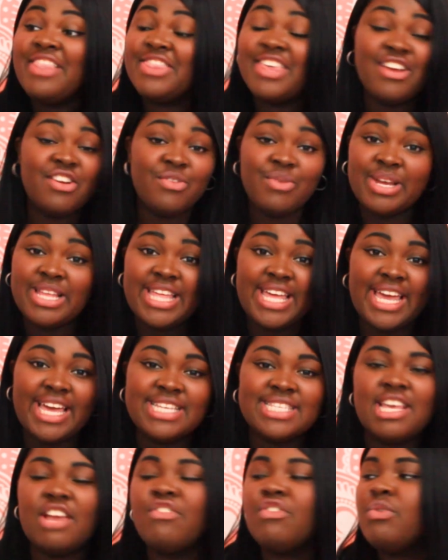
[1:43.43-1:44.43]
there really
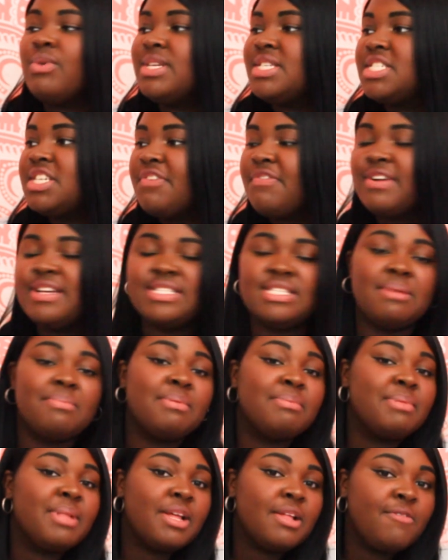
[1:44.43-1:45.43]
is. Everyone's different. Some
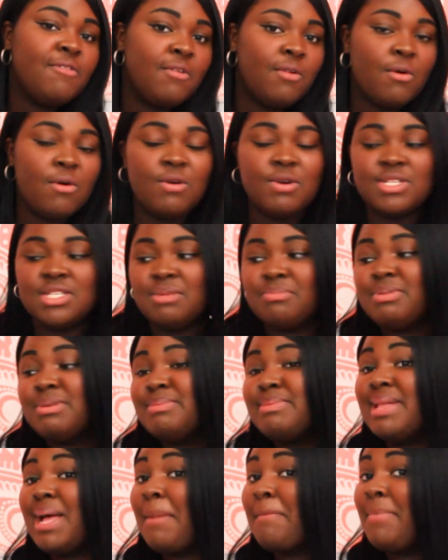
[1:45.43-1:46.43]
people like floral, some
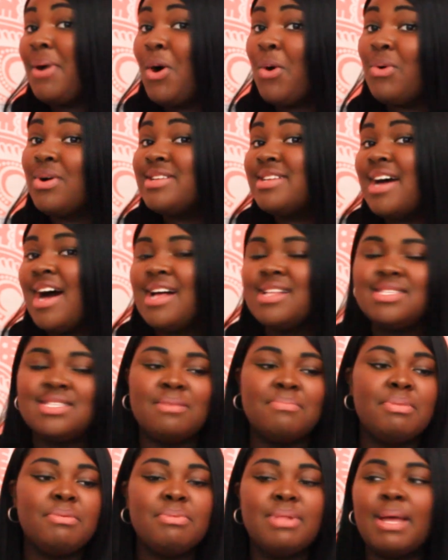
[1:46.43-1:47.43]
people like polka dots,
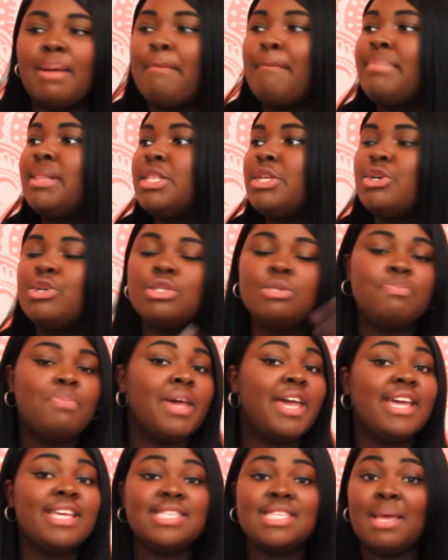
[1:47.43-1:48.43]
some people like blues,
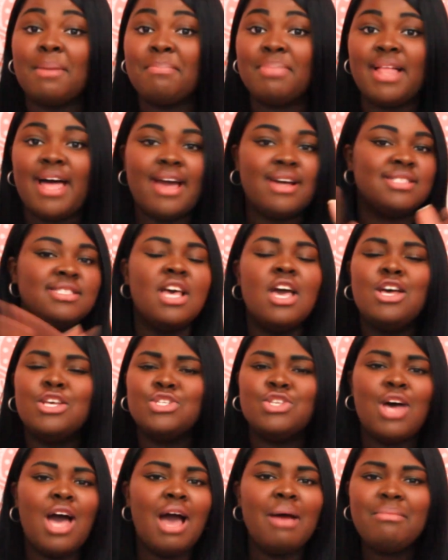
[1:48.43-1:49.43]
pinks, and blacks.
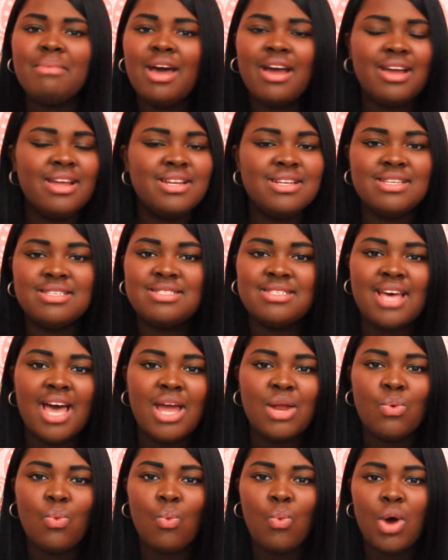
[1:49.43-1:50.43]
So I'm not gonna
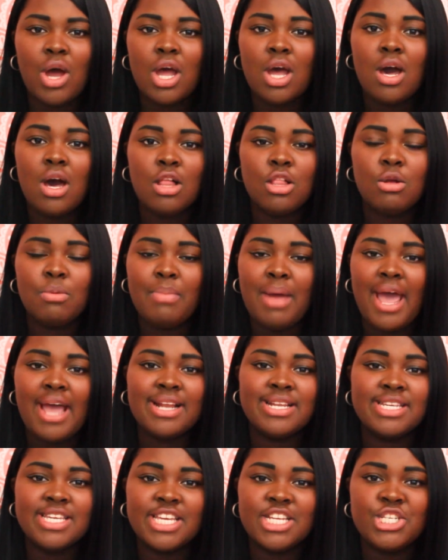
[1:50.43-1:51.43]
decide what color
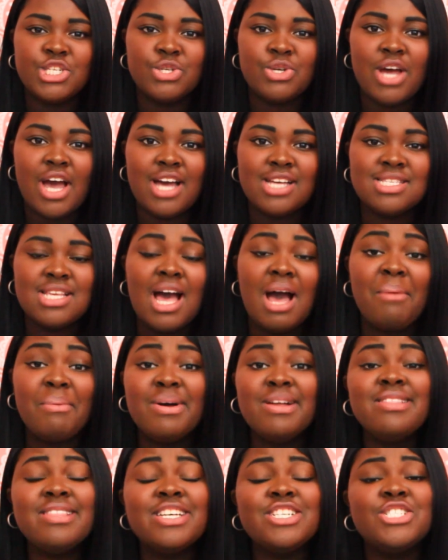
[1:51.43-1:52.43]
bag to get you guys. I'm
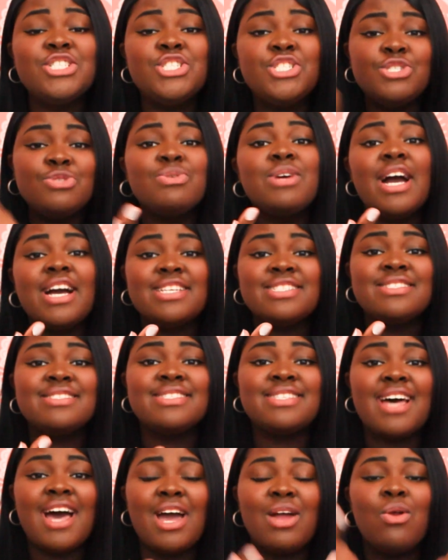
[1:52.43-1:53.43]
gonna let you guys
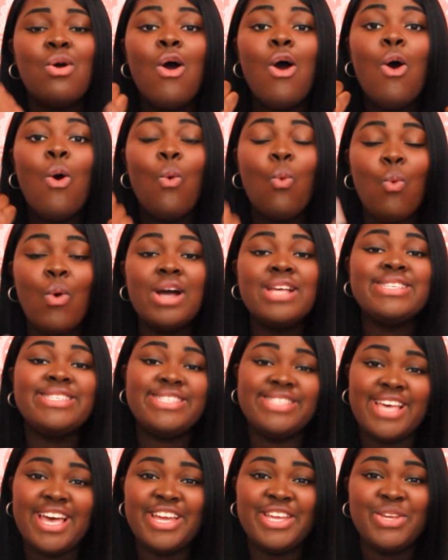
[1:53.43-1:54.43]
decide what
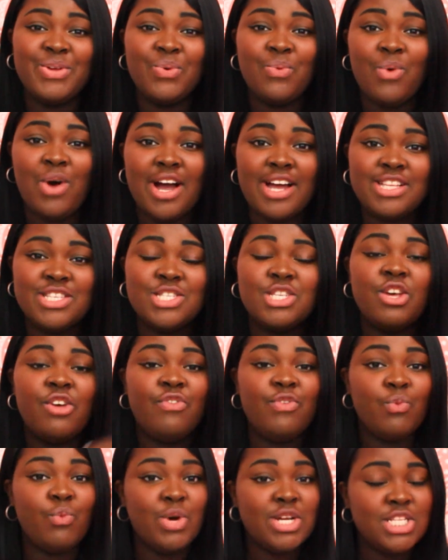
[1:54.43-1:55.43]
set you want. So
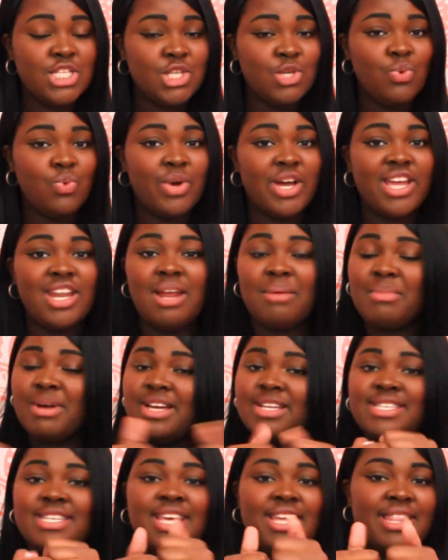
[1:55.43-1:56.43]
if you, once you win, I'm
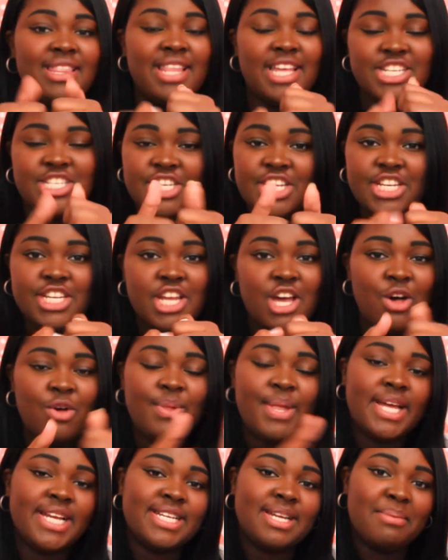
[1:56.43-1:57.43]
gonna let you
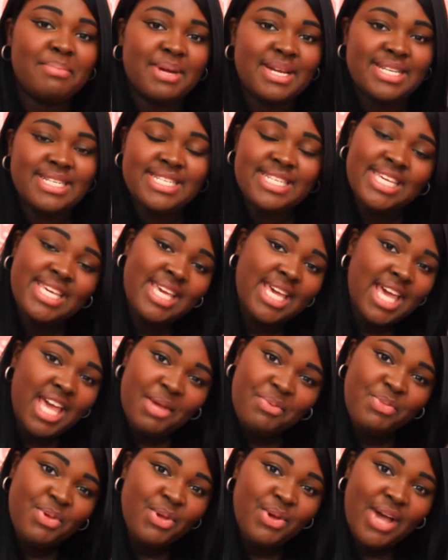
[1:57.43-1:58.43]
know, like I'm gonna
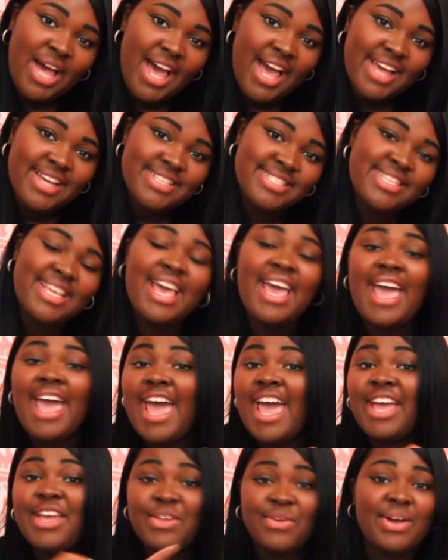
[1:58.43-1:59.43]
DM you guys,
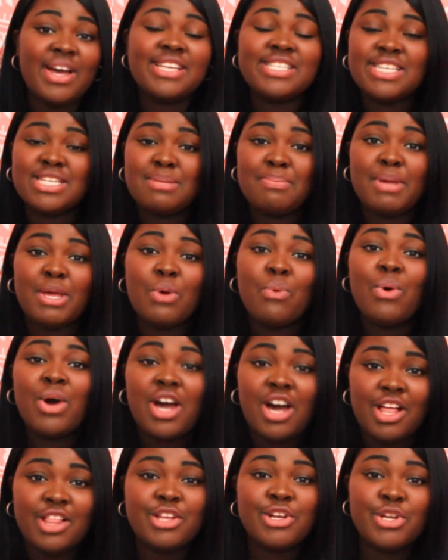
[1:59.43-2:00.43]
and you guys get to pick
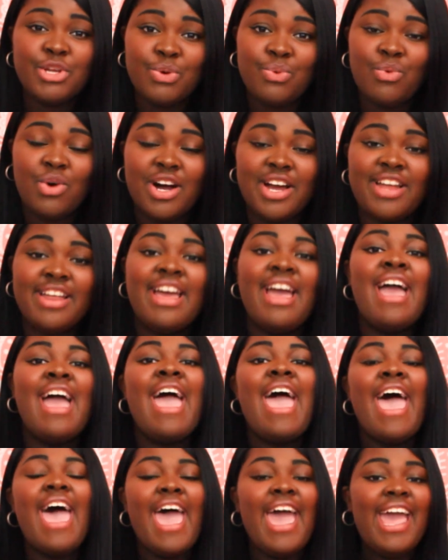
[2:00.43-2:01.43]
what color you want.
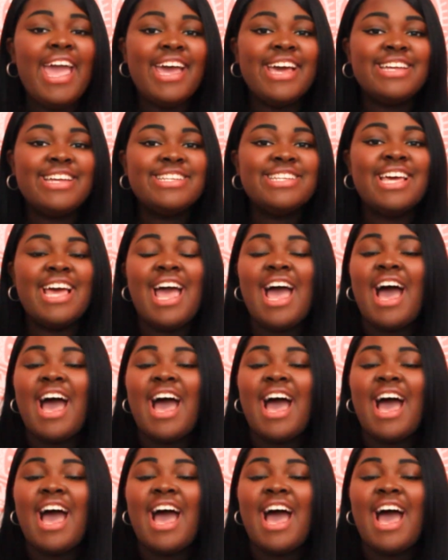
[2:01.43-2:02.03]
And